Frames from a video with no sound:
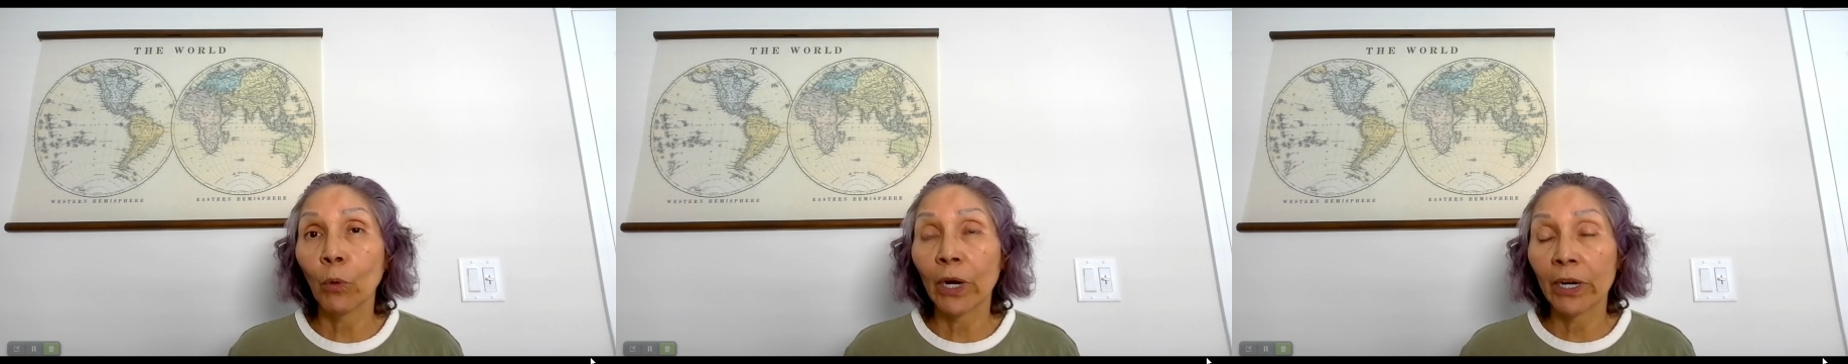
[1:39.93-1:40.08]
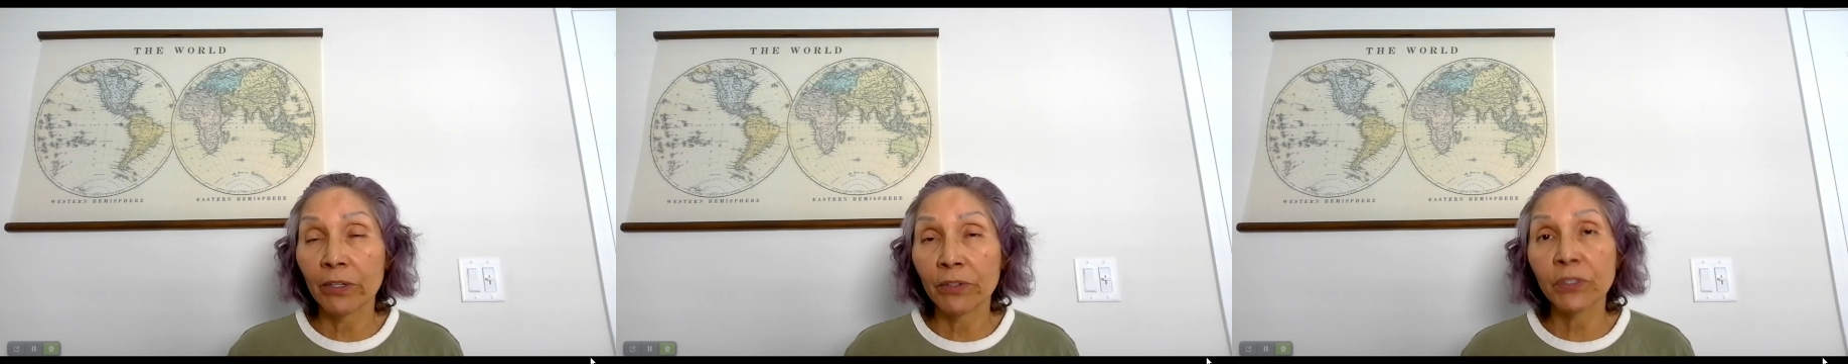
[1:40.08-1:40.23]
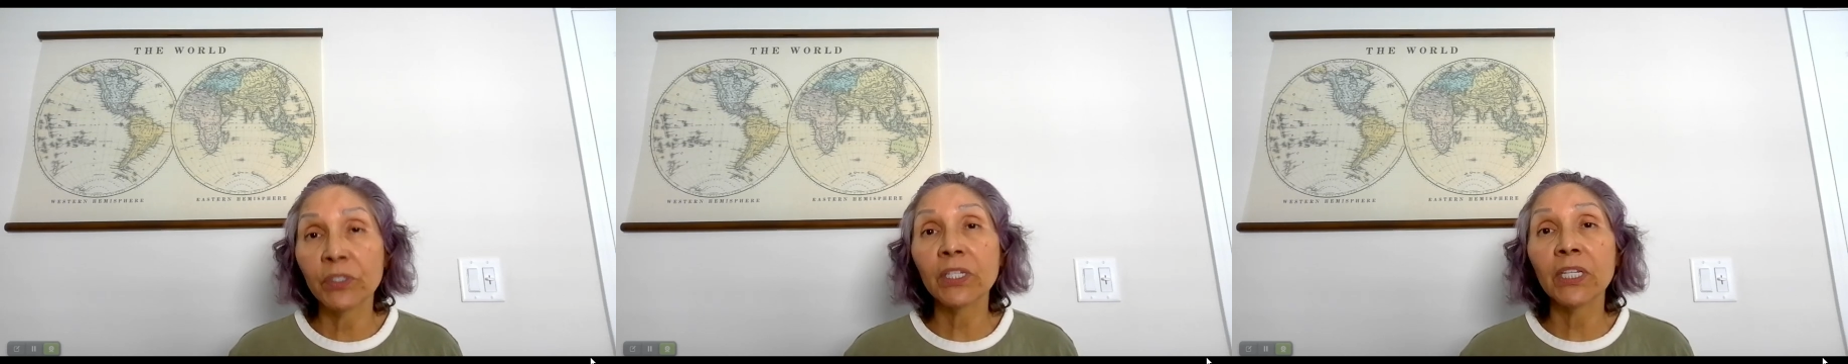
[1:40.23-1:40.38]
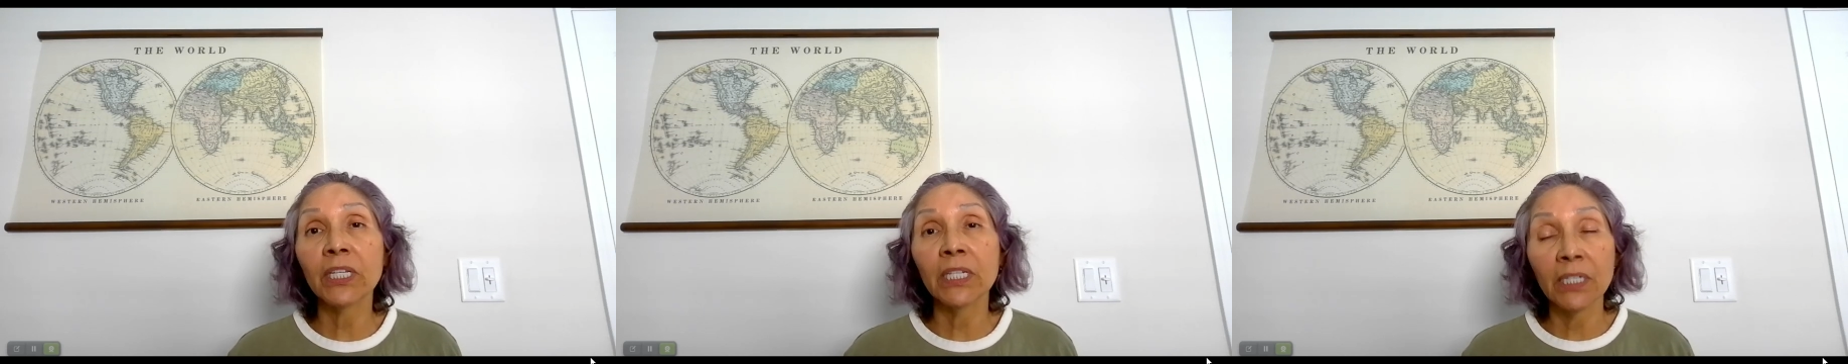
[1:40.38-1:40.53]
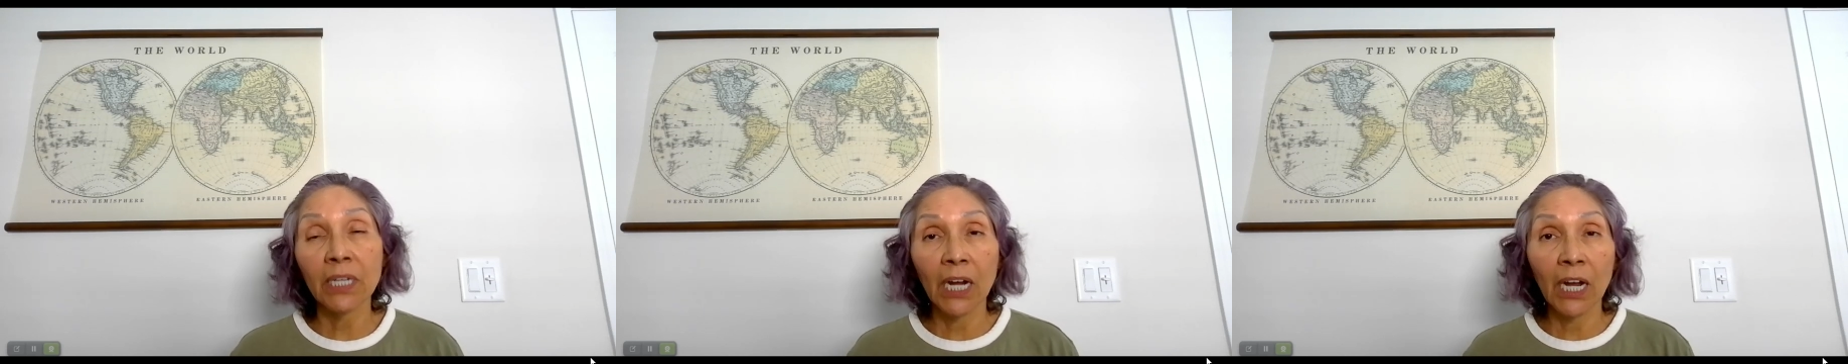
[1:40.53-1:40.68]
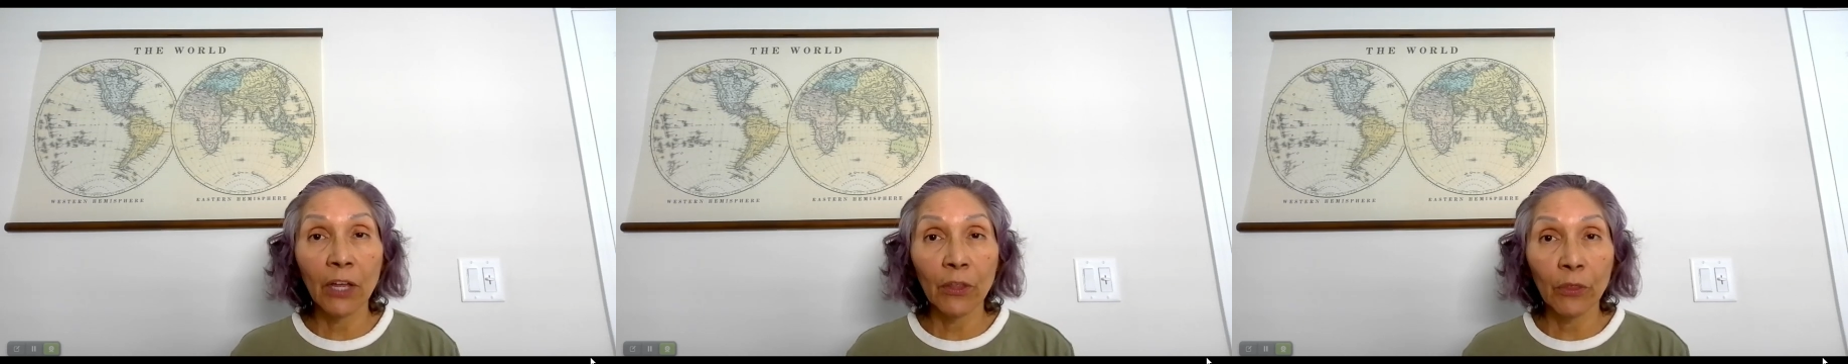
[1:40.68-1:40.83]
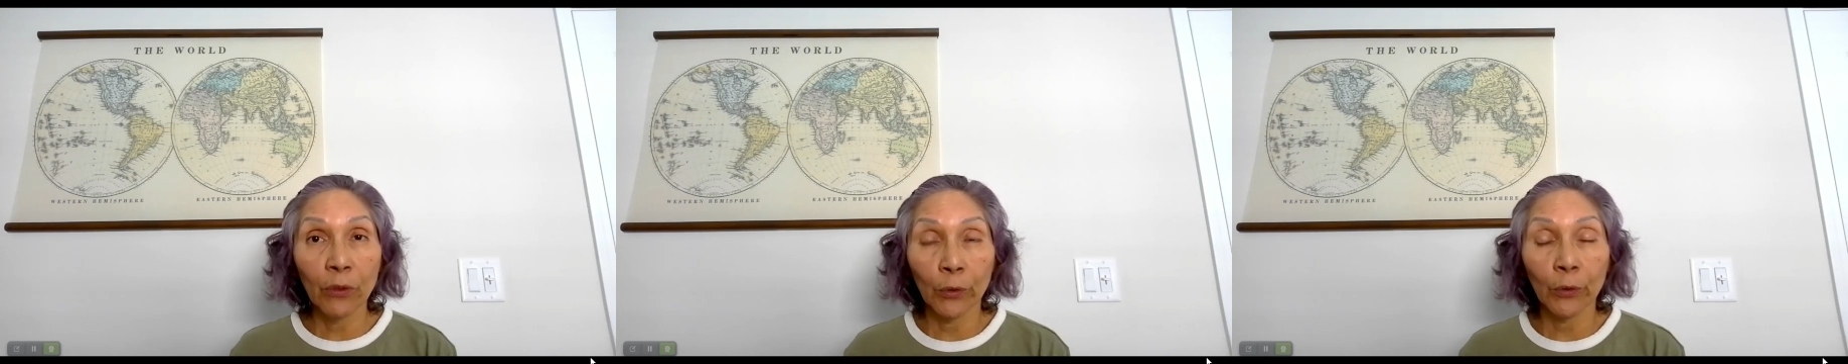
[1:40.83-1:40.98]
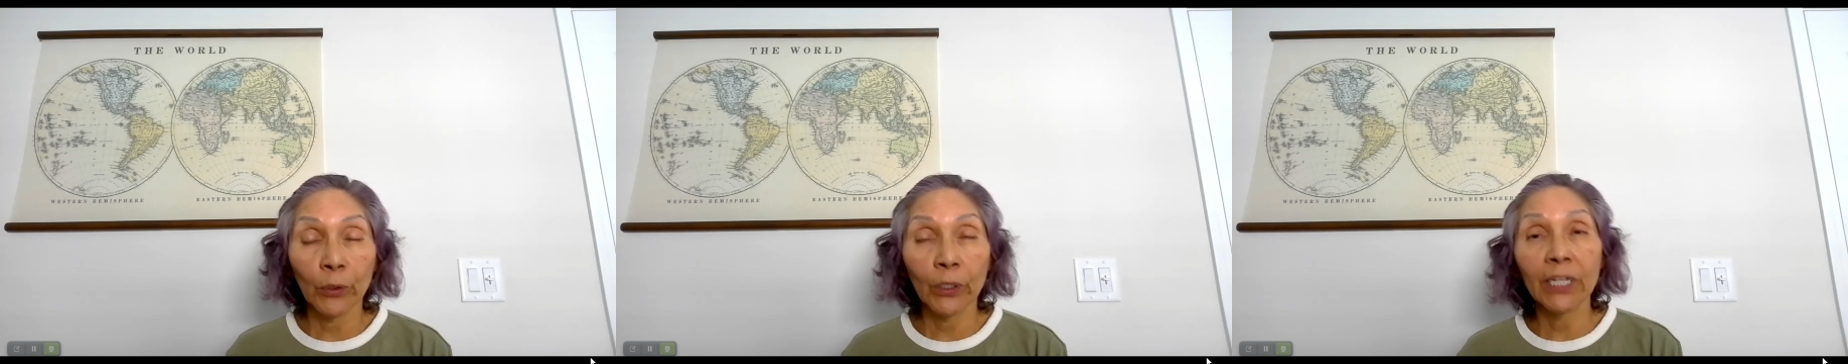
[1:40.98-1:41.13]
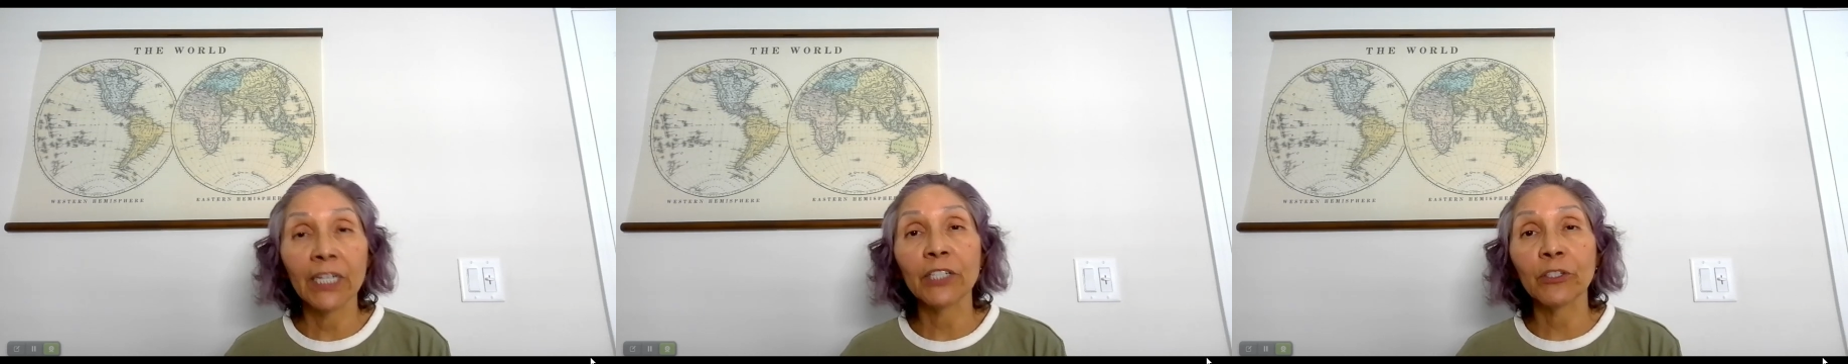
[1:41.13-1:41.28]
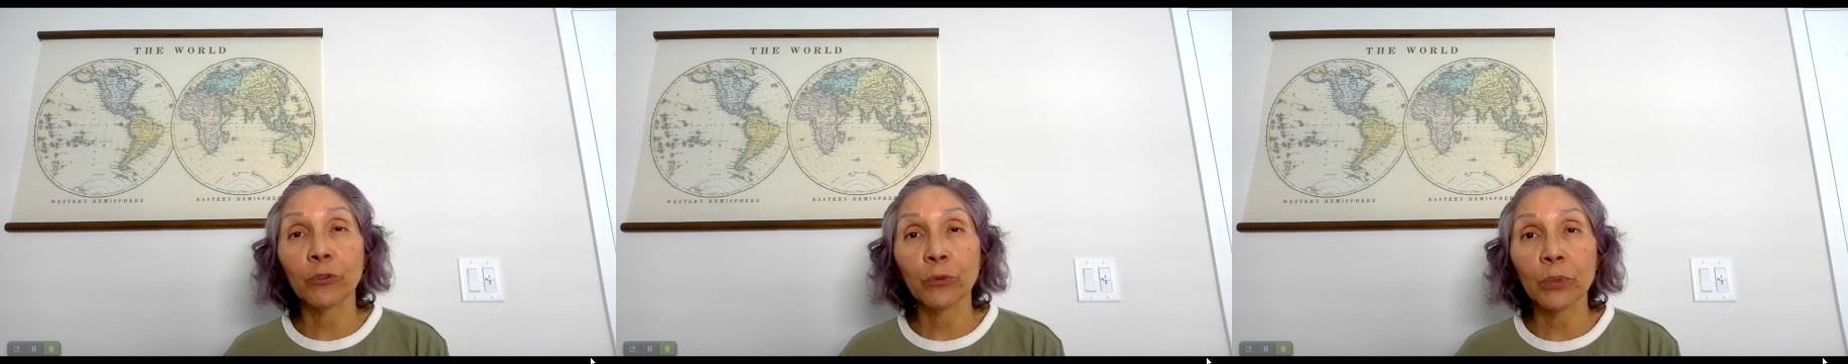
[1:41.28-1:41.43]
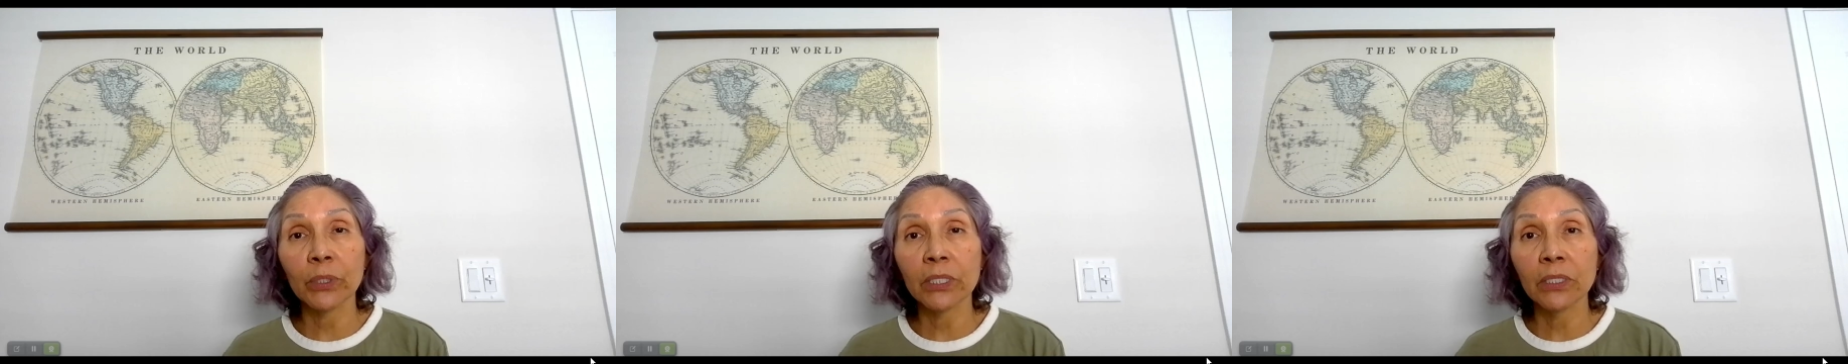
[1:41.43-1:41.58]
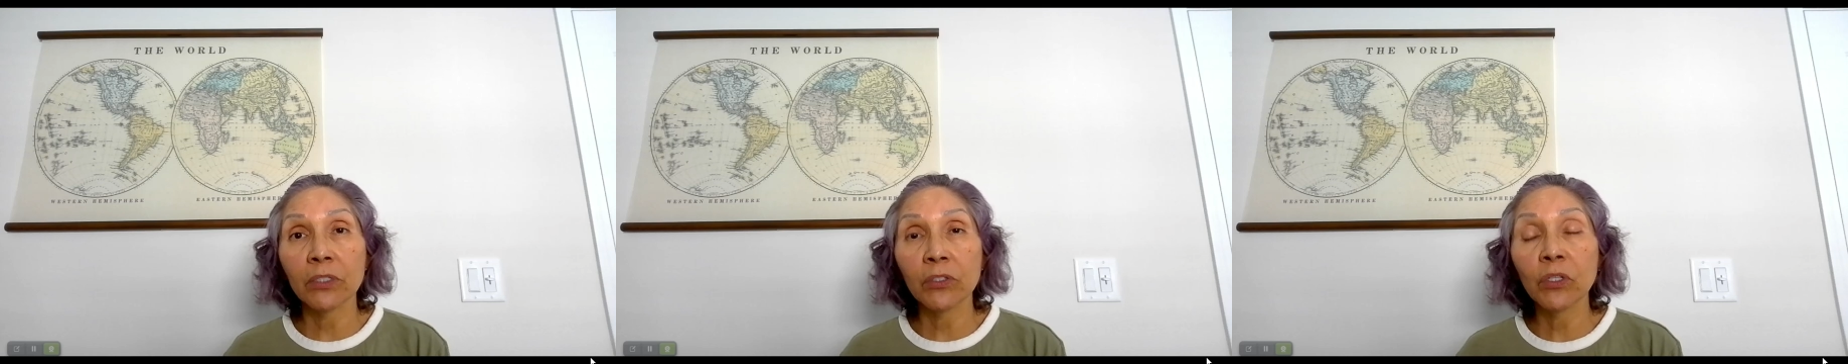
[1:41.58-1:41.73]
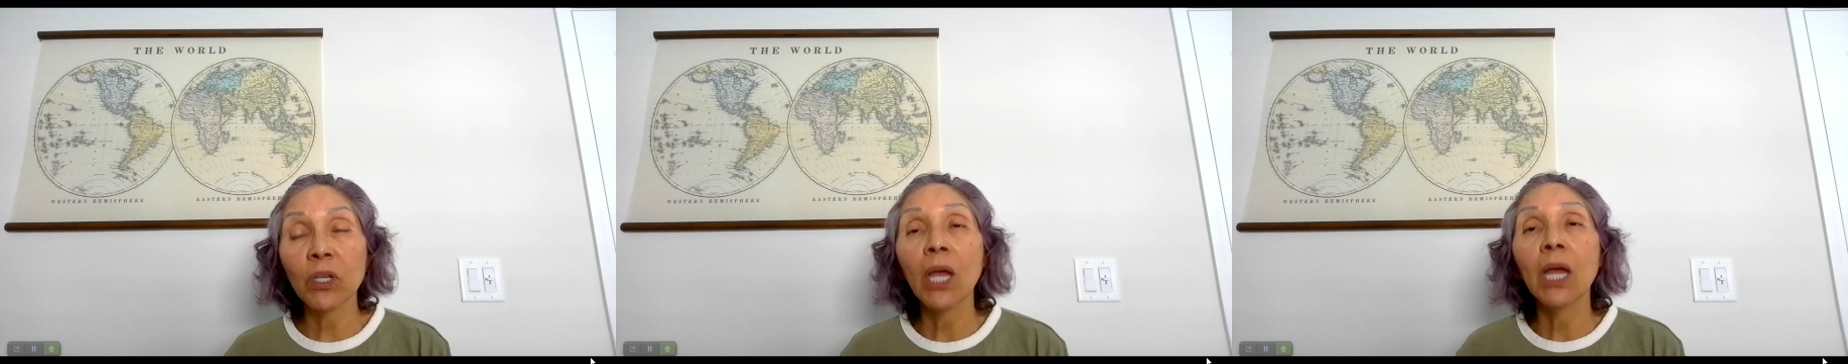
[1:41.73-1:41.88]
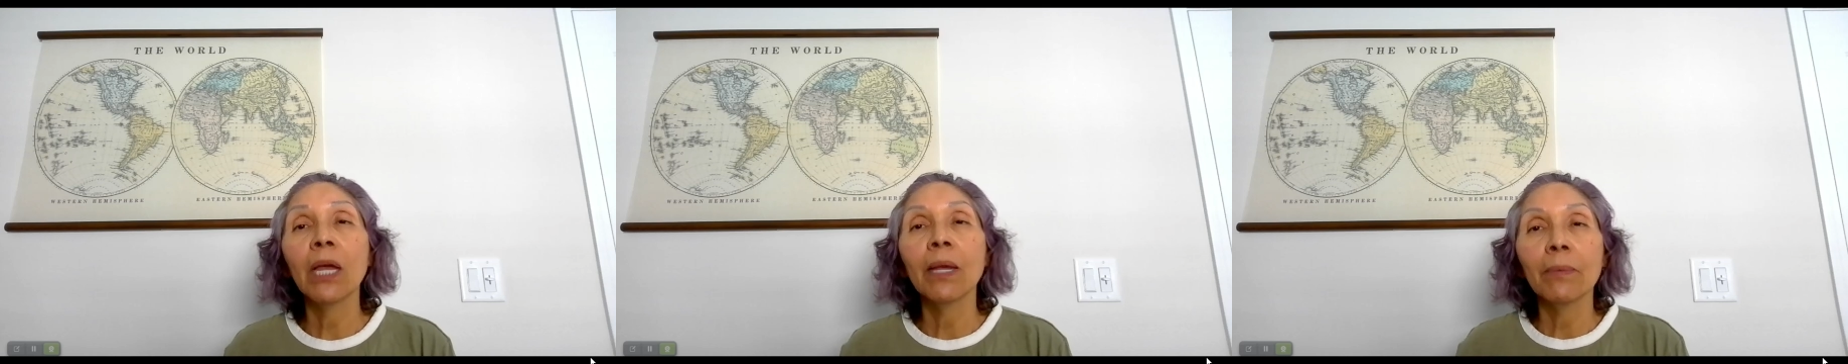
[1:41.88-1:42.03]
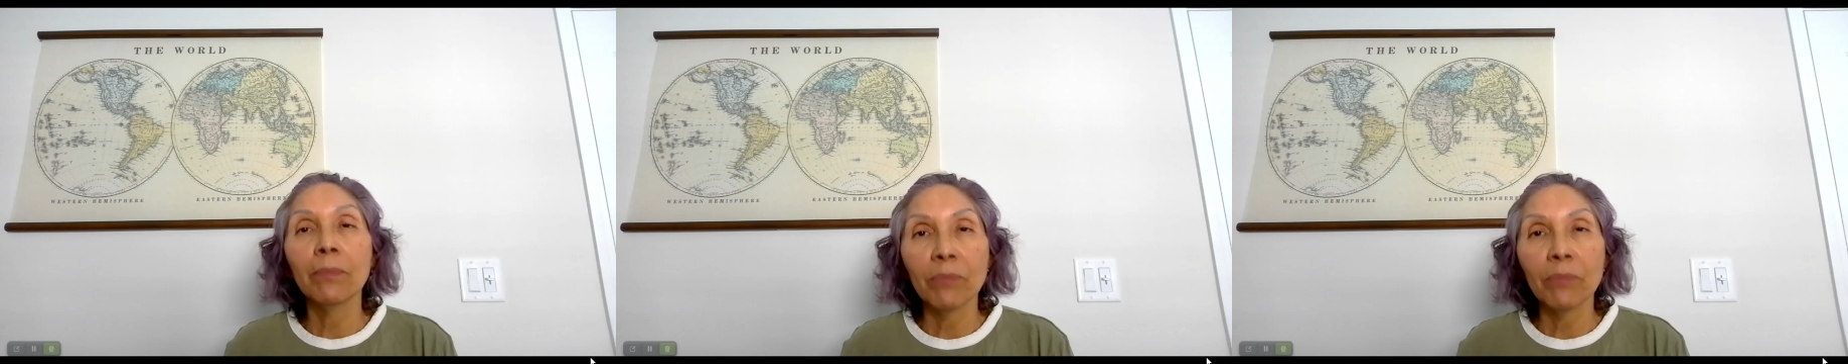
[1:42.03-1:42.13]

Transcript: whereas in other countries